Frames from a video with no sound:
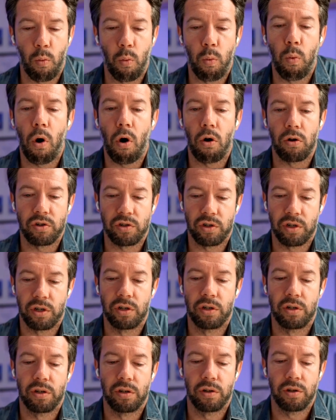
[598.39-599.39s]
what
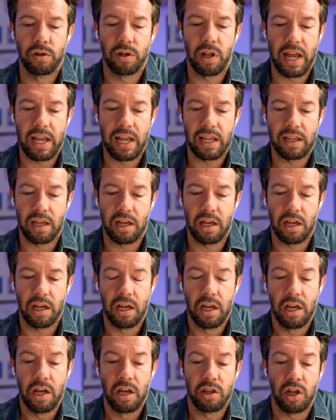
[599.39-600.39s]
like the
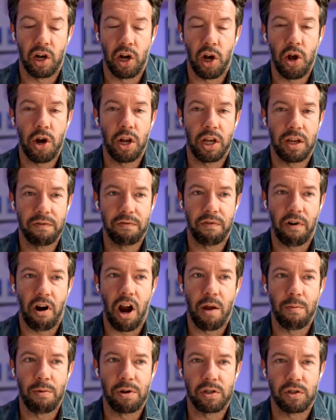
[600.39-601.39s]
learning
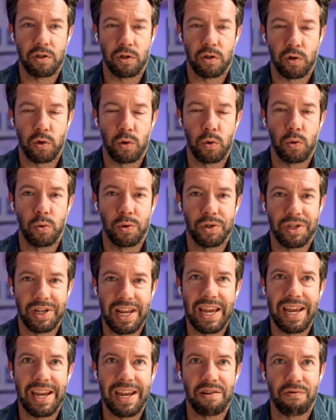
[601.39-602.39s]
environments the schools
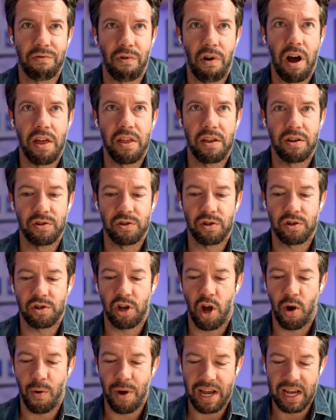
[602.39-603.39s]
need, rather than just
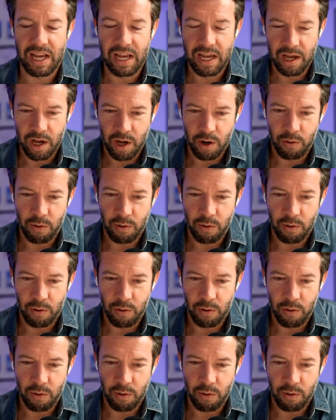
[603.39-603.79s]
going, well,